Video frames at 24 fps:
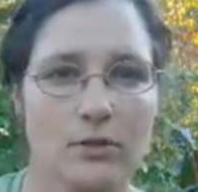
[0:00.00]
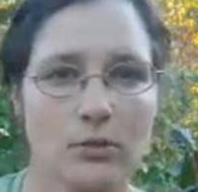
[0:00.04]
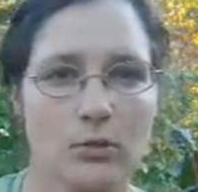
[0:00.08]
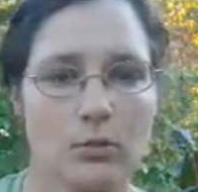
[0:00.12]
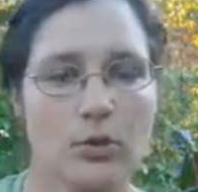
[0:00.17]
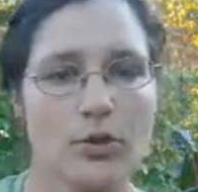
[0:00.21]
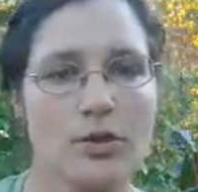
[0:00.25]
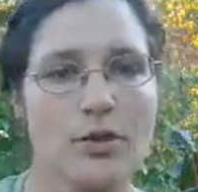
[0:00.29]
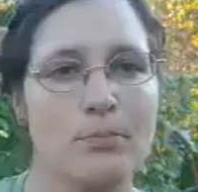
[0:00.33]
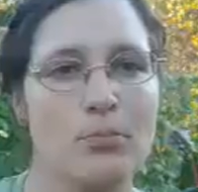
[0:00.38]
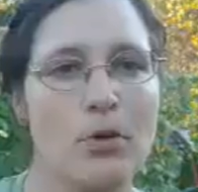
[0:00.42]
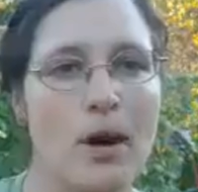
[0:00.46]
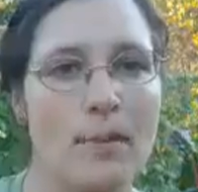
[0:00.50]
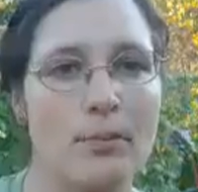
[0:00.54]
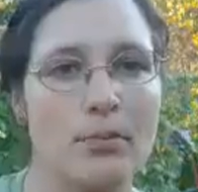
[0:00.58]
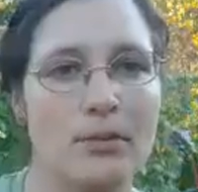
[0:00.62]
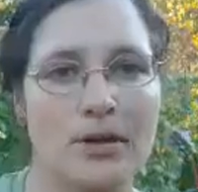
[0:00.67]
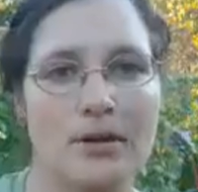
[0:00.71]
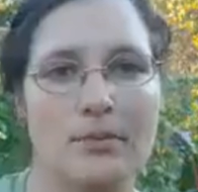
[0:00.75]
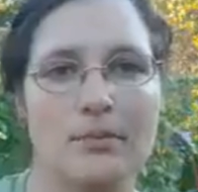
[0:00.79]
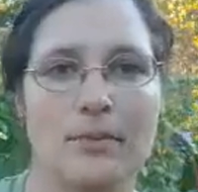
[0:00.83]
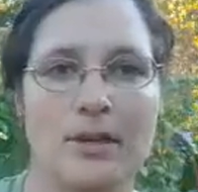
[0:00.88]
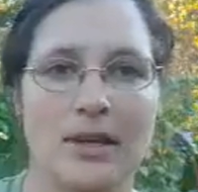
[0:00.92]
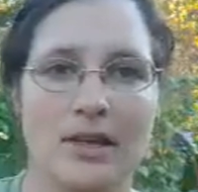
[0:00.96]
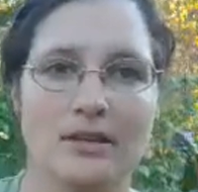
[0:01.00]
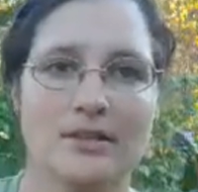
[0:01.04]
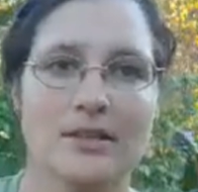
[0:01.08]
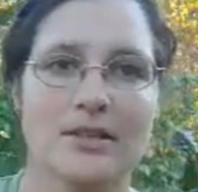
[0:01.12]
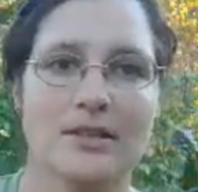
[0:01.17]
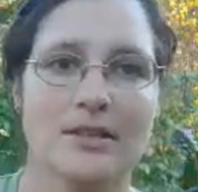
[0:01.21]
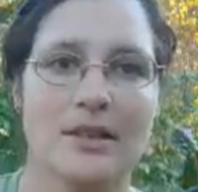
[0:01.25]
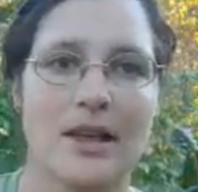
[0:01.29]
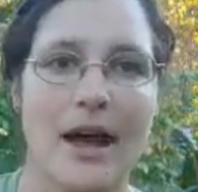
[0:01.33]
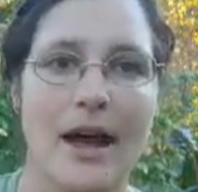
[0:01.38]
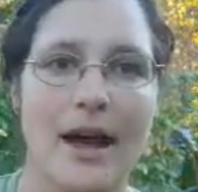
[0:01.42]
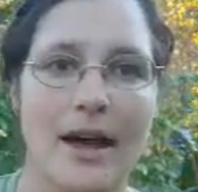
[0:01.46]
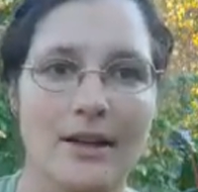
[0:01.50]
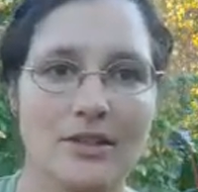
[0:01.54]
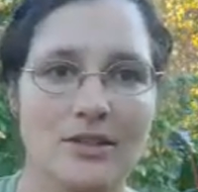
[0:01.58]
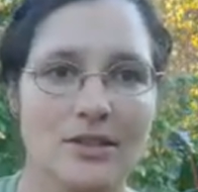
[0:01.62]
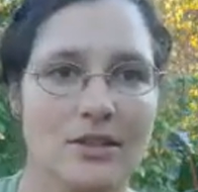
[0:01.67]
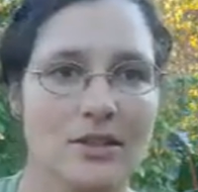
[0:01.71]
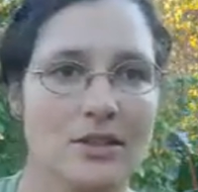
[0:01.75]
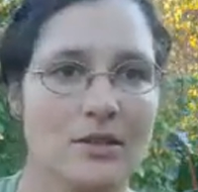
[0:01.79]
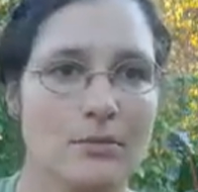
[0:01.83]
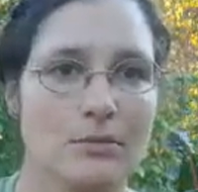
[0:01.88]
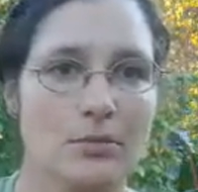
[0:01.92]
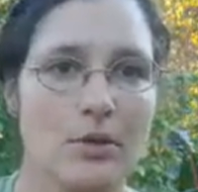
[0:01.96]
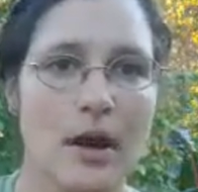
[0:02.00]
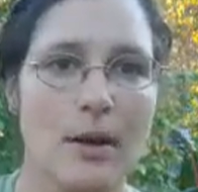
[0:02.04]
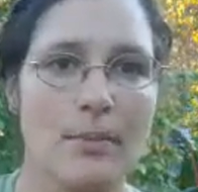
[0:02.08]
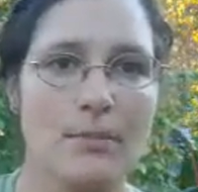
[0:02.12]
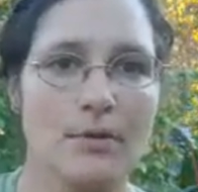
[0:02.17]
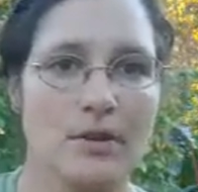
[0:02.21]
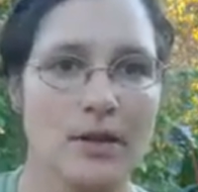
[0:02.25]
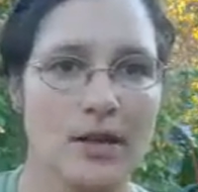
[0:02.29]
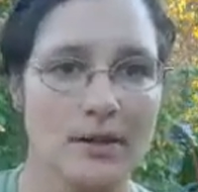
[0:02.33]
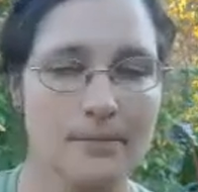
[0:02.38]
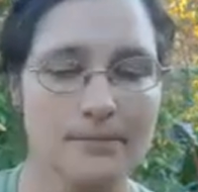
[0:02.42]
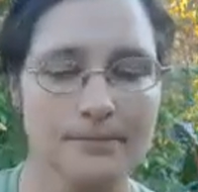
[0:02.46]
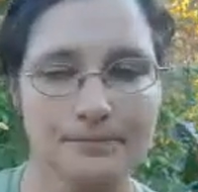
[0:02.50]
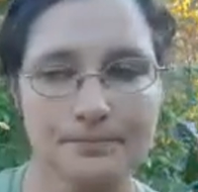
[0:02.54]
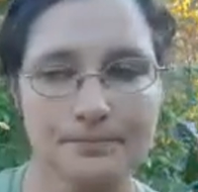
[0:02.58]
where the property meets the Aslan property.